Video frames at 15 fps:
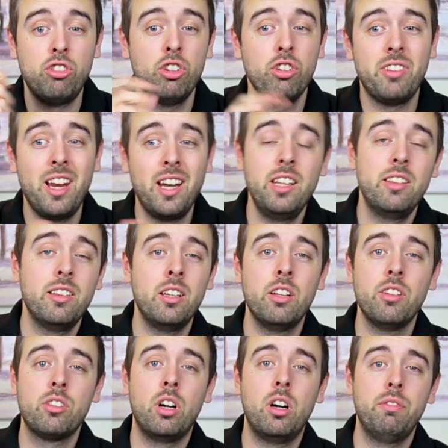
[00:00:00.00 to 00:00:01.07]
just anything
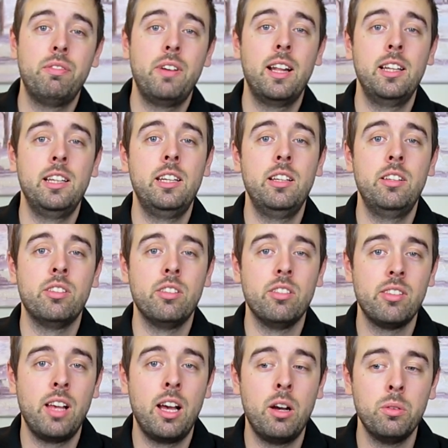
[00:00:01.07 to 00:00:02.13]
that's got a fairly decent
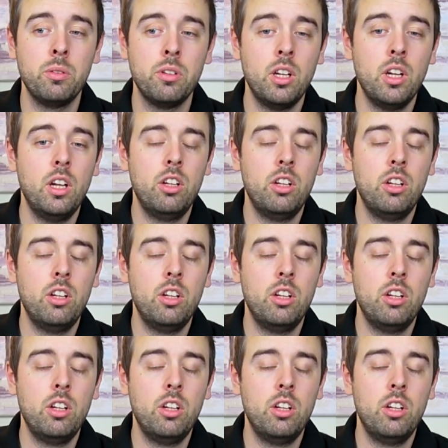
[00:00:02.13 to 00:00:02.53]
sound,